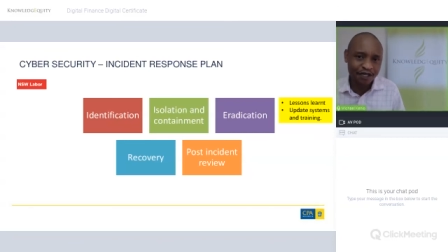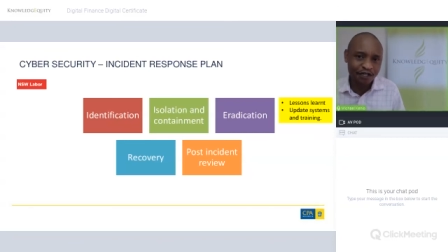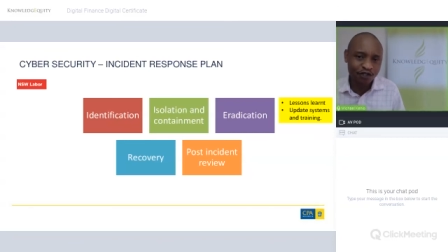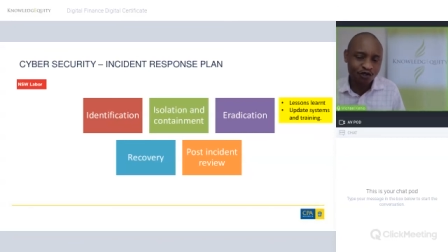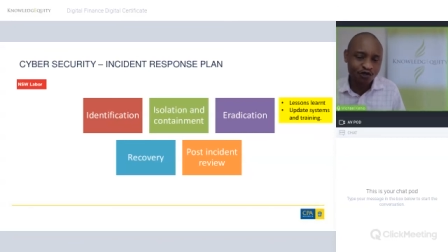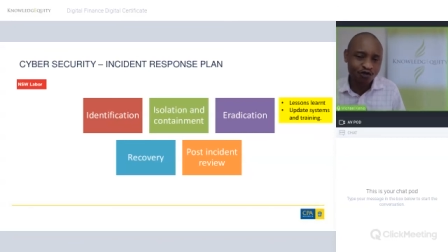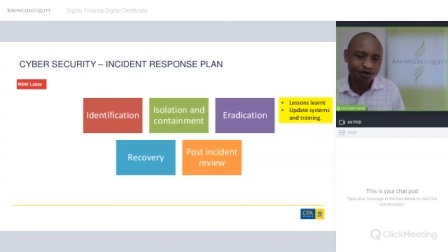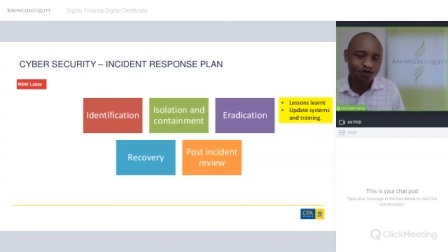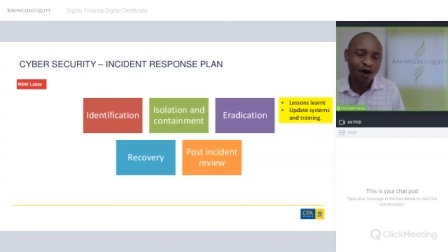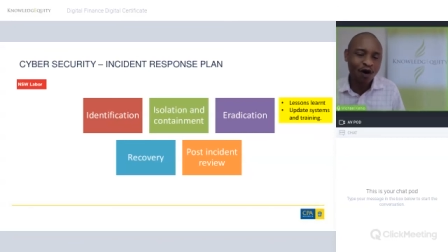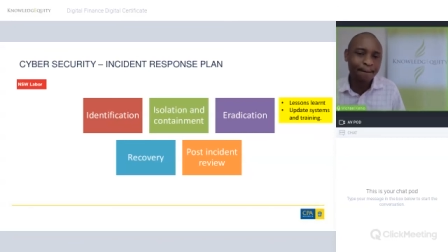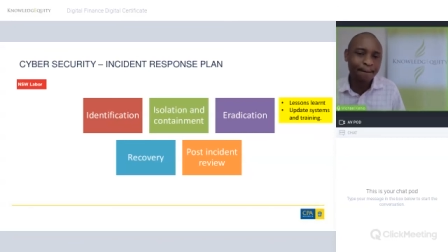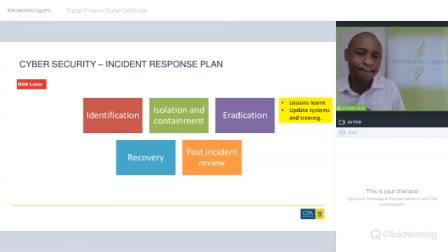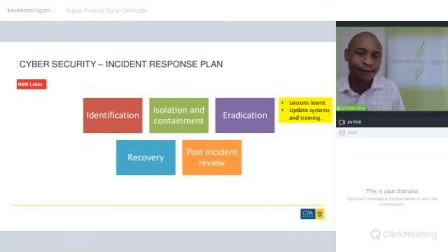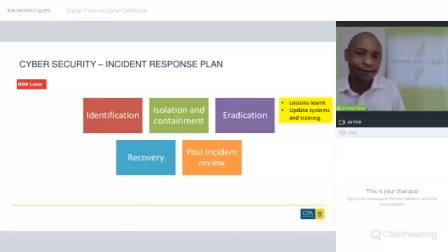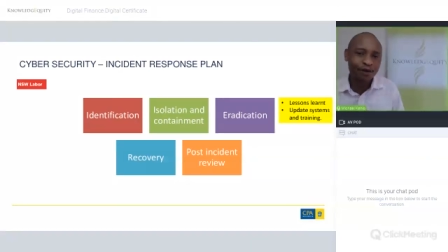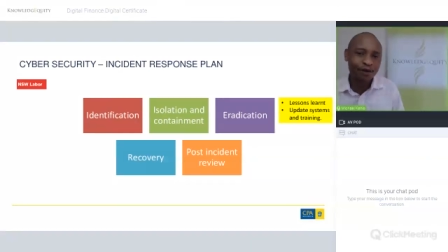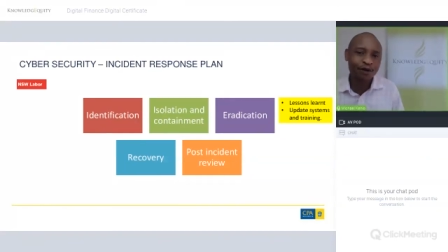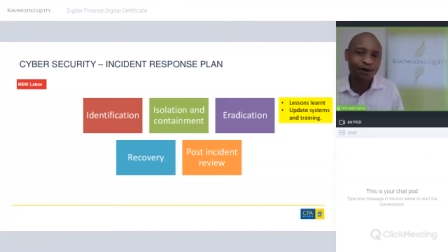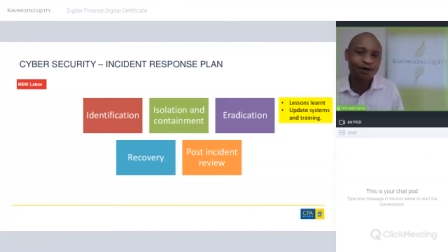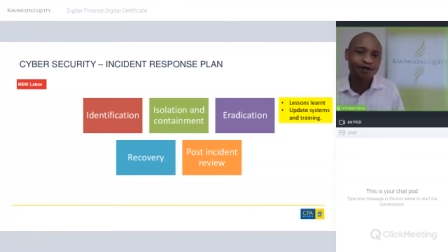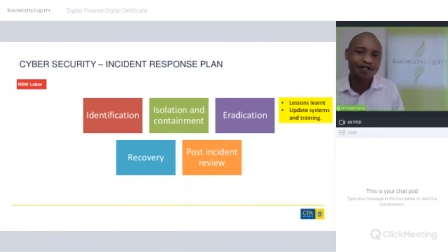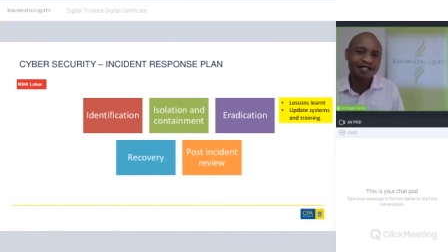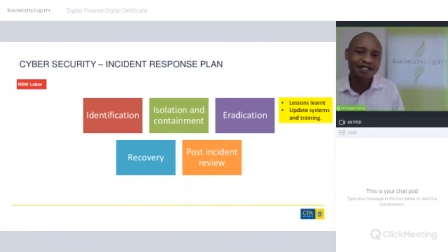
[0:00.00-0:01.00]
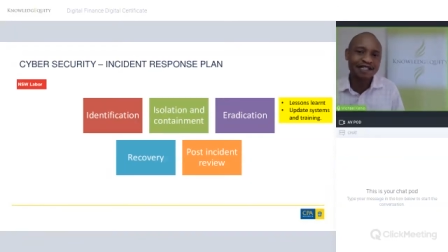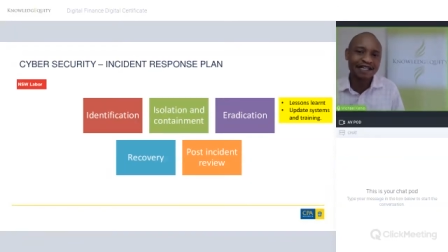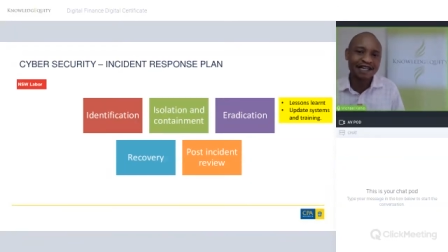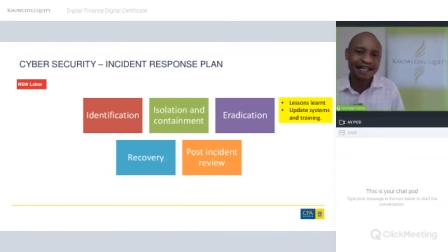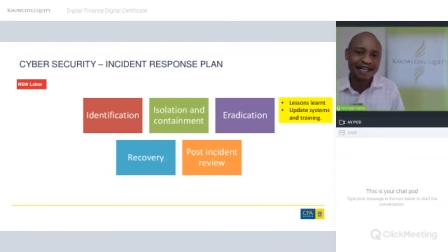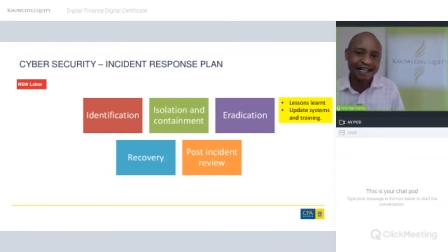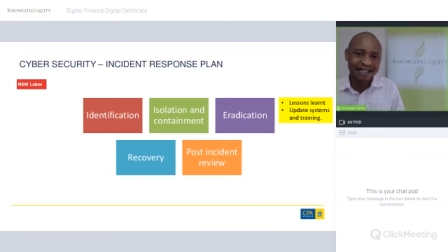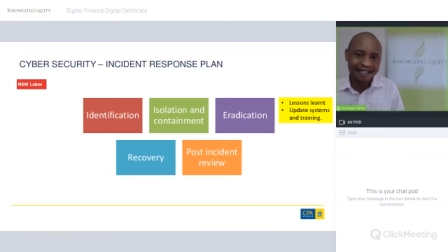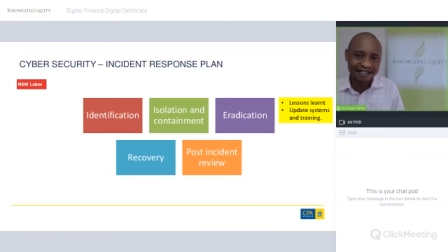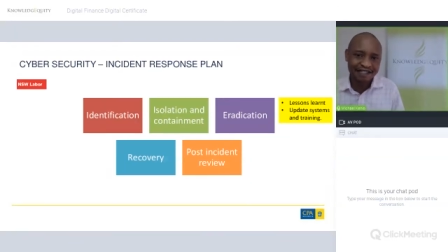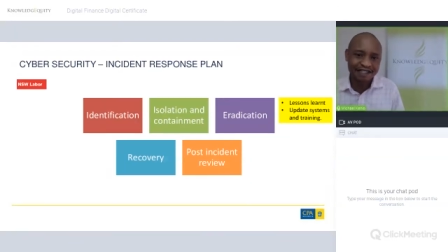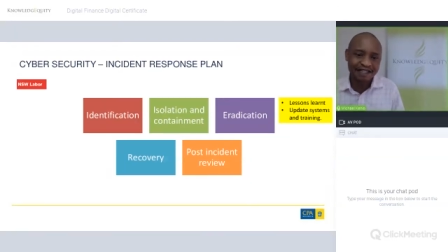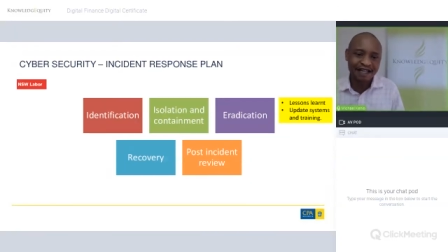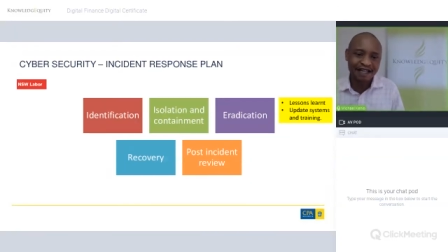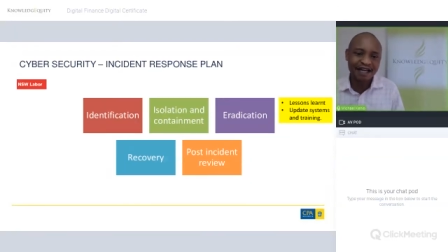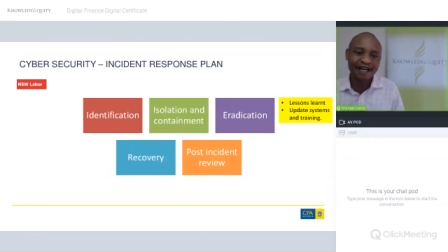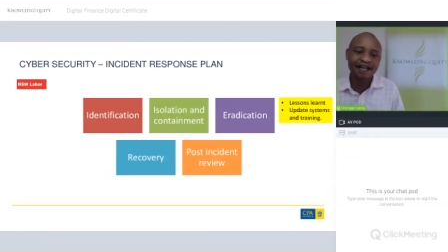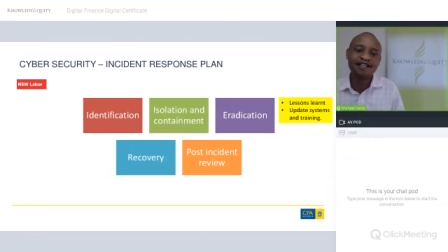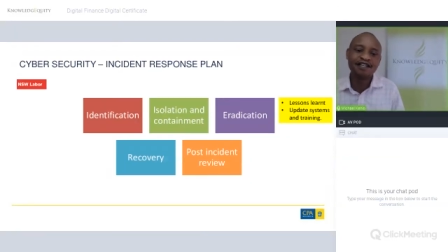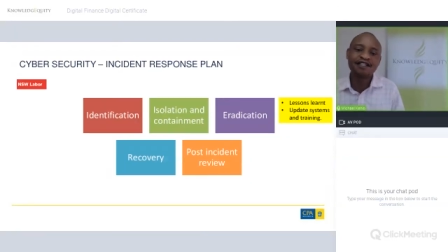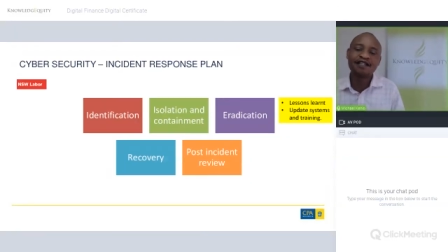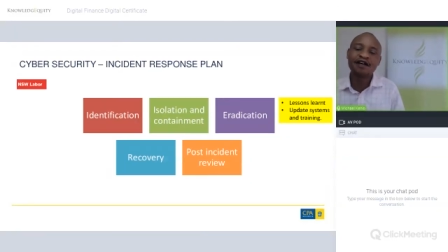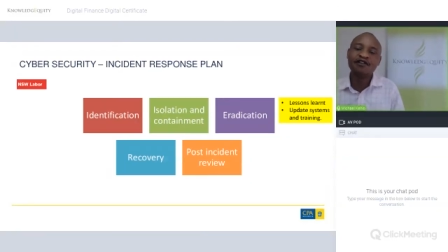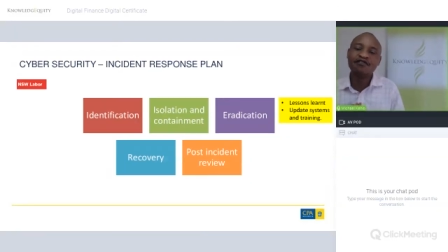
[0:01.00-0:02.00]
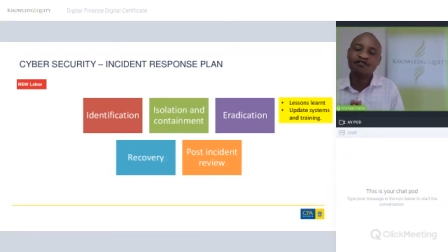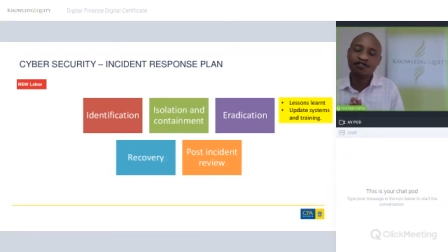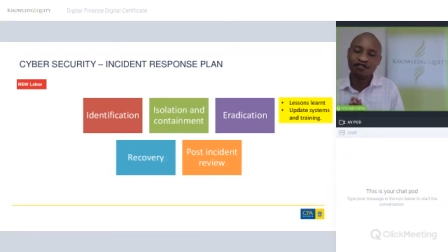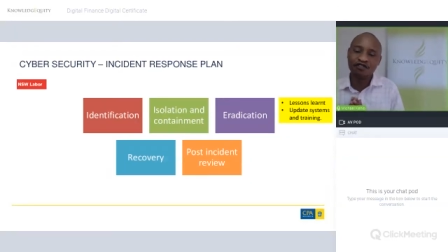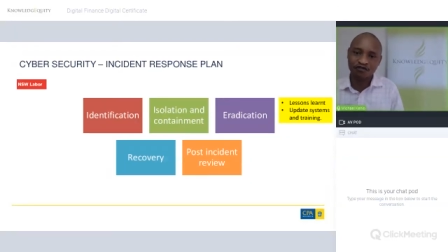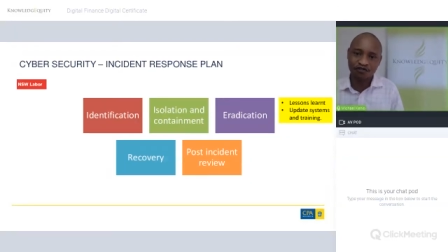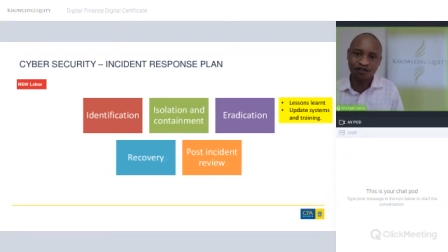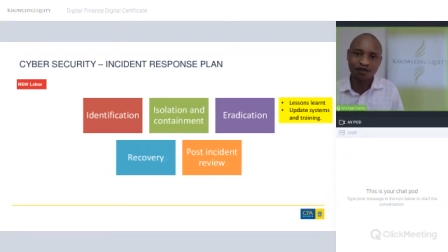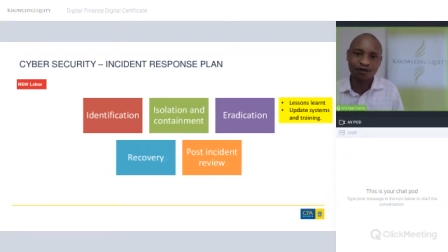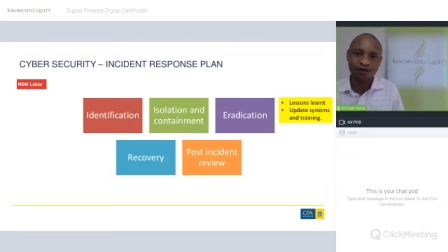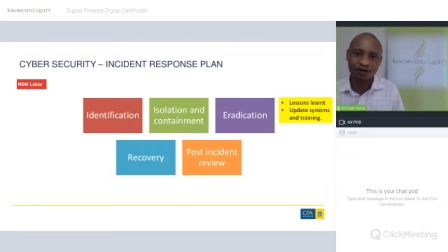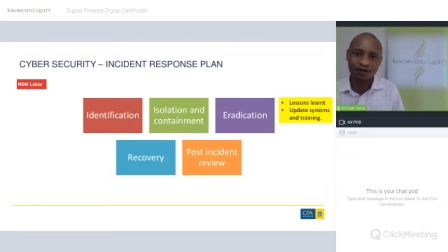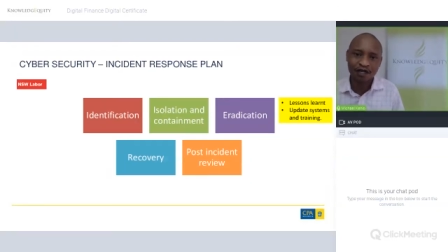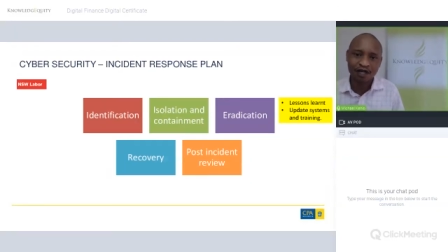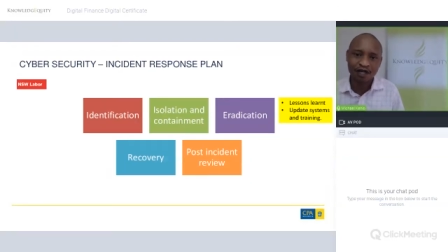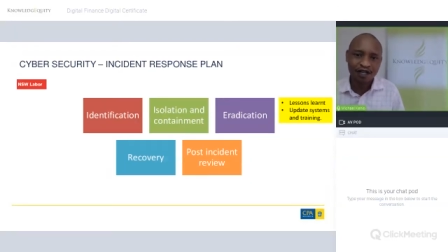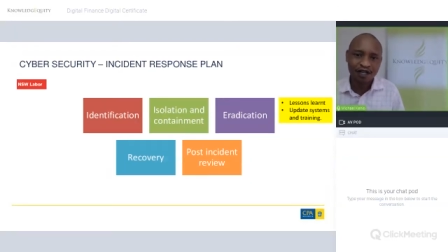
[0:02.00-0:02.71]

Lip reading: is to do a post-incident review.